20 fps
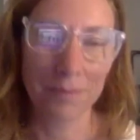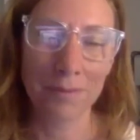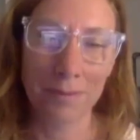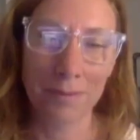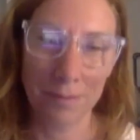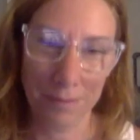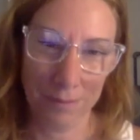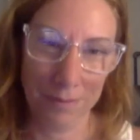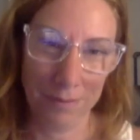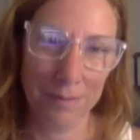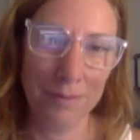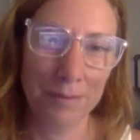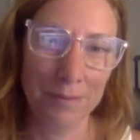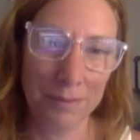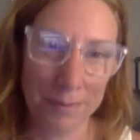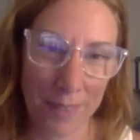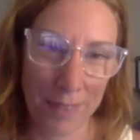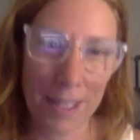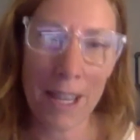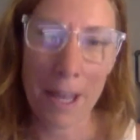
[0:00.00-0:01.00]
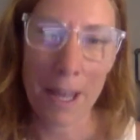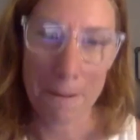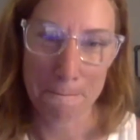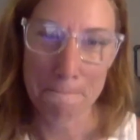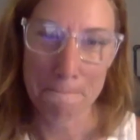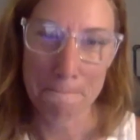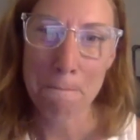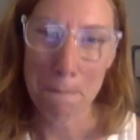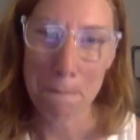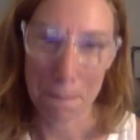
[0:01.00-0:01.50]
a march? I don't know. Would you
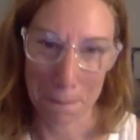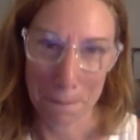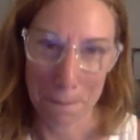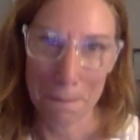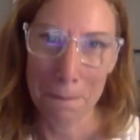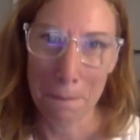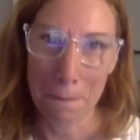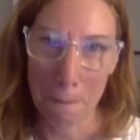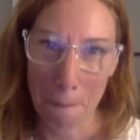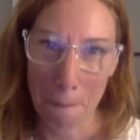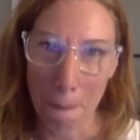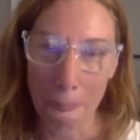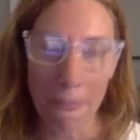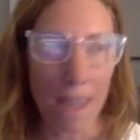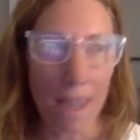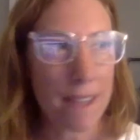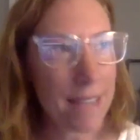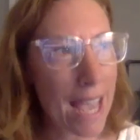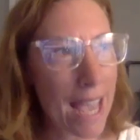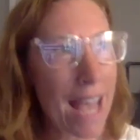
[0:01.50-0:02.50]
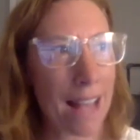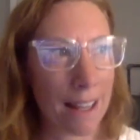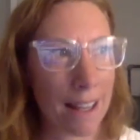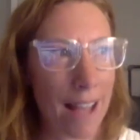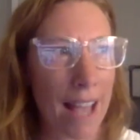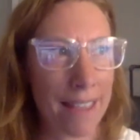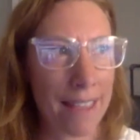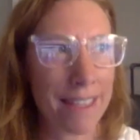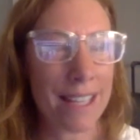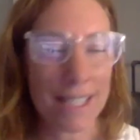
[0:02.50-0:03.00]
say that? Yeah,
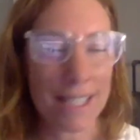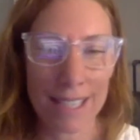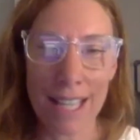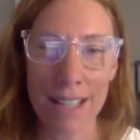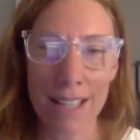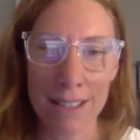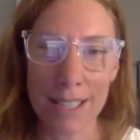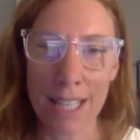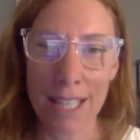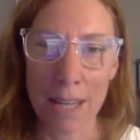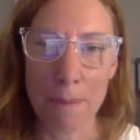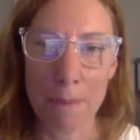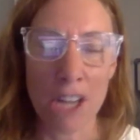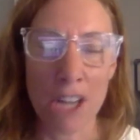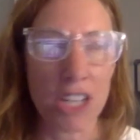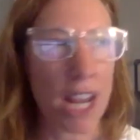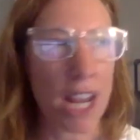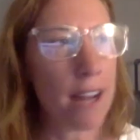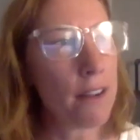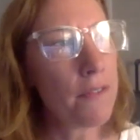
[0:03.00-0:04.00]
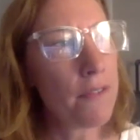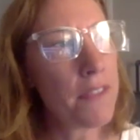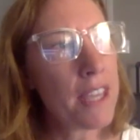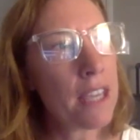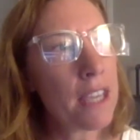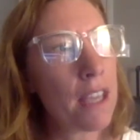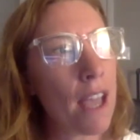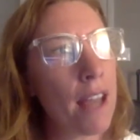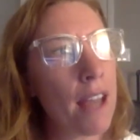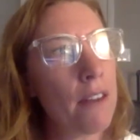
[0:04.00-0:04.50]
I think it sounds like a march. I
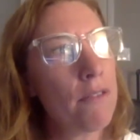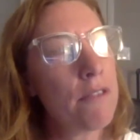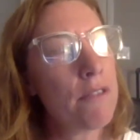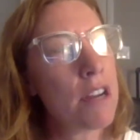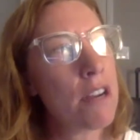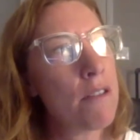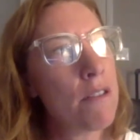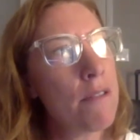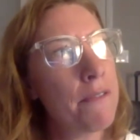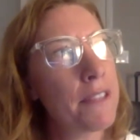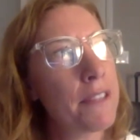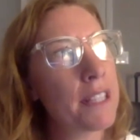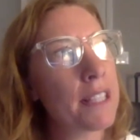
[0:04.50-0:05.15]
don't know if it